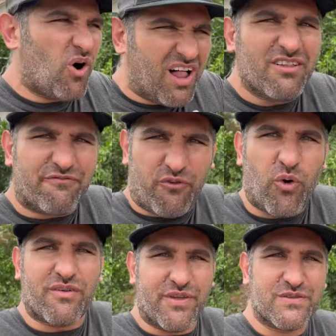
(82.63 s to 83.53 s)
All
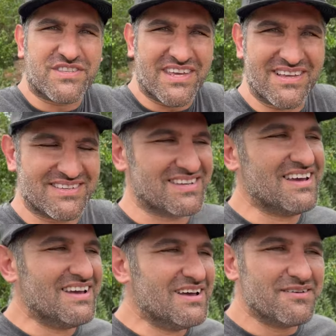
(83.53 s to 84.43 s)
four of those things
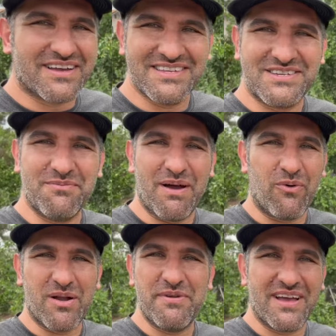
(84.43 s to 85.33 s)
because you might
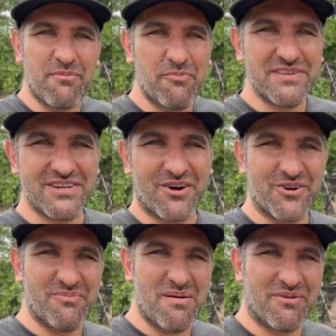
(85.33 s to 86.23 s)
want to become a Busy
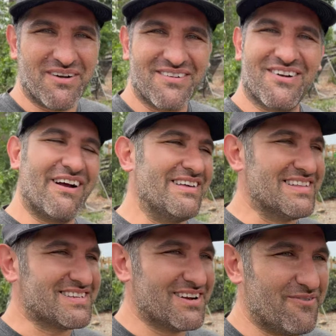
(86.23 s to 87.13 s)
Gardener member. All right,
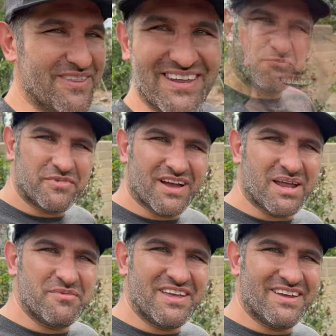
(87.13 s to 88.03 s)
let's get on with it.
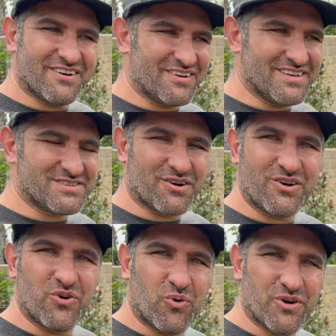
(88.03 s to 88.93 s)
Behind me here is our
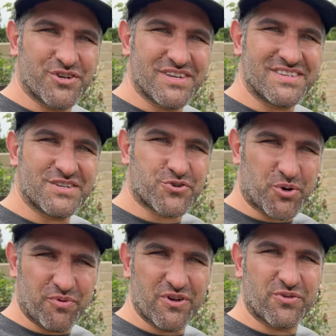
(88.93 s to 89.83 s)
gorgeous
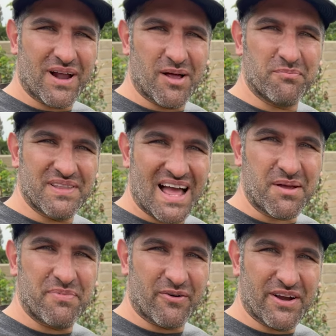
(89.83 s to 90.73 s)
Triple Crown
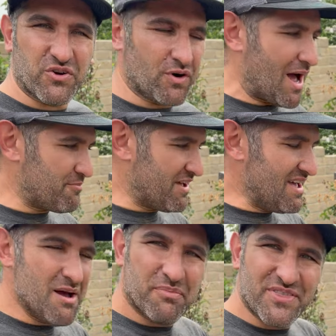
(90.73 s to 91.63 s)
Blackberry crop,
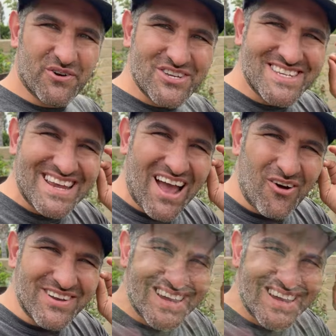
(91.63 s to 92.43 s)
but there's a sound.